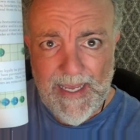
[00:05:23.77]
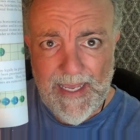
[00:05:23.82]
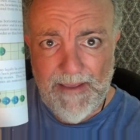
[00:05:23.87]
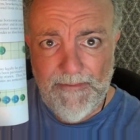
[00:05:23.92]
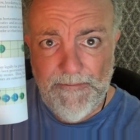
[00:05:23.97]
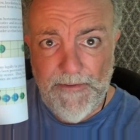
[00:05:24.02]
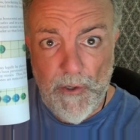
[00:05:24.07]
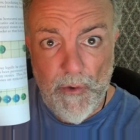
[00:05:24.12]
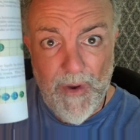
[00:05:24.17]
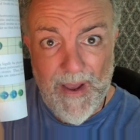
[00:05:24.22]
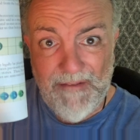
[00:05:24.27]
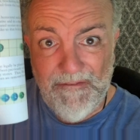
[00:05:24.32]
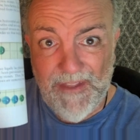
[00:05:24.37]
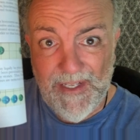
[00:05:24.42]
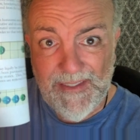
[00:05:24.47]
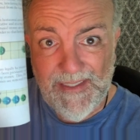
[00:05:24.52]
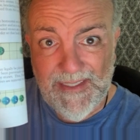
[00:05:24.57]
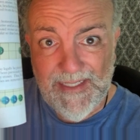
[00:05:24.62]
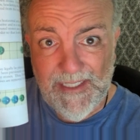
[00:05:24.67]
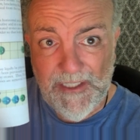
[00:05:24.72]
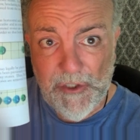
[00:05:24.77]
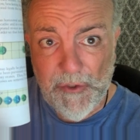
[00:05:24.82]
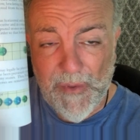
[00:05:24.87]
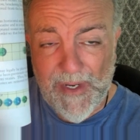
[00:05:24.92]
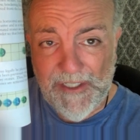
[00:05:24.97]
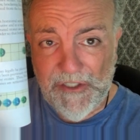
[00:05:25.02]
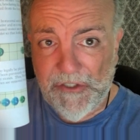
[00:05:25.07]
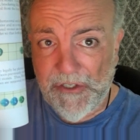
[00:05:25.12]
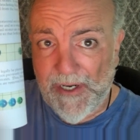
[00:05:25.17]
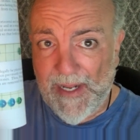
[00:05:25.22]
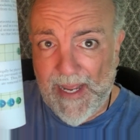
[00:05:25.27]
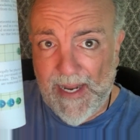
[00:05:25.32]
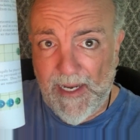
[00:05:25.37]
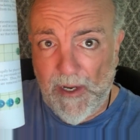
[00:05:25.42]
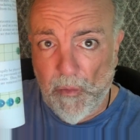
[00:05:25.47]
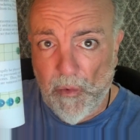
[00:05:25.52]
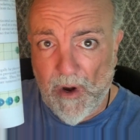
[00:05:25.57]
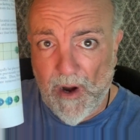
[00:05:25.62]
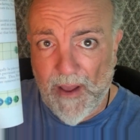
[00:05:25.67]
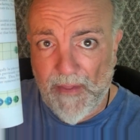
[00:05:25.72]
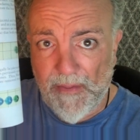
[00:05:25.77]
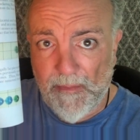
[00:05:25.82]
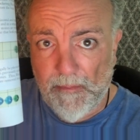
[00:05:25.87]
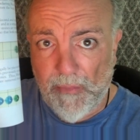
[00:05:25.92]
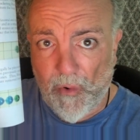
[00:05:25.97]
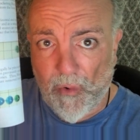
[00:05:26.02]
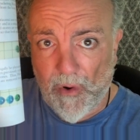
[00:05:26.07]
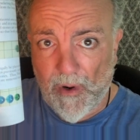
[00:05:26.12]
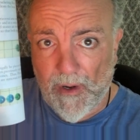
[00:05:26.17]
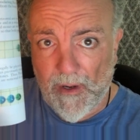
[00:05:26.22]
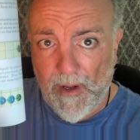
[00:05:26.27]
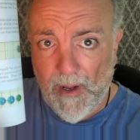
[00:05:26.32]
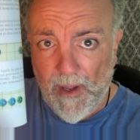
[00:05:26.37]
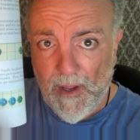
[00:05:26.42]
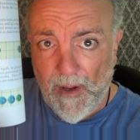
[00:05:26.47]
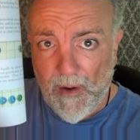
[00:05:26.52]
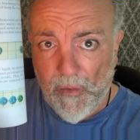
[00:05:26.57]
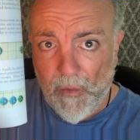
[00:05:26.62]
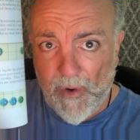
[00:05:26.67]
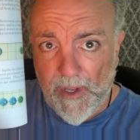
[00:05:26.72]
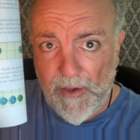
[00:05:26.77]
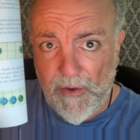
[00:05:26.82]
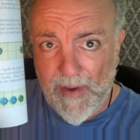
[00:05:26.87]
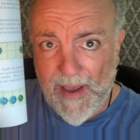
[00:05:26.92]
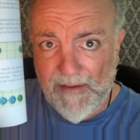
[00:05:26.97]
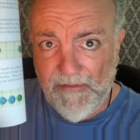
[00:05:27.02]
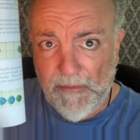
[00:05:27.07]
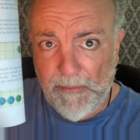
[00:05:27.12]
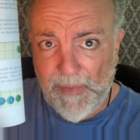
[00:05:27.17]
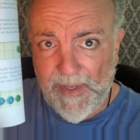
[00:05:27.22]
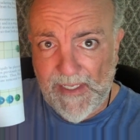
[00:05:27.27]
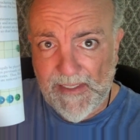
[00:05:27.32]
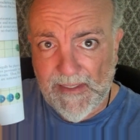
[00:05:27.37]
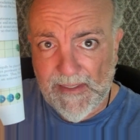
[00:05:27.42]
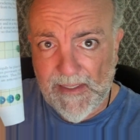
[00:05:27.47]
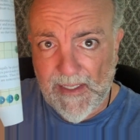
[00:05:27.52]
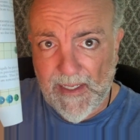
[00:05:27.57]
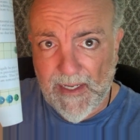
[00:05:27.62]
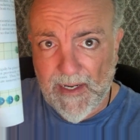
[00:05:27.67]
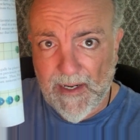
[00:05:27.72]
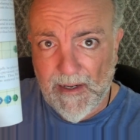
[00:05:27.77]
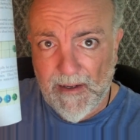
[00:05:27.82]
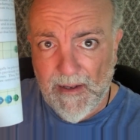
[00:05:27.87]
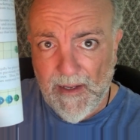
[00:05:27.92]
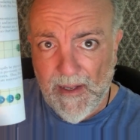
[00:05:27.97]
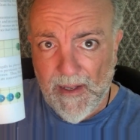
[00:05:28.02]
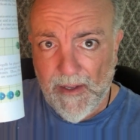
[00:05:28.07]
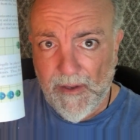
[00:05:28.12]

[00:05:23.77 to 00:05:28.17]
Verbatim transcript: if you have this situation anywhere on the board where you have a piece there,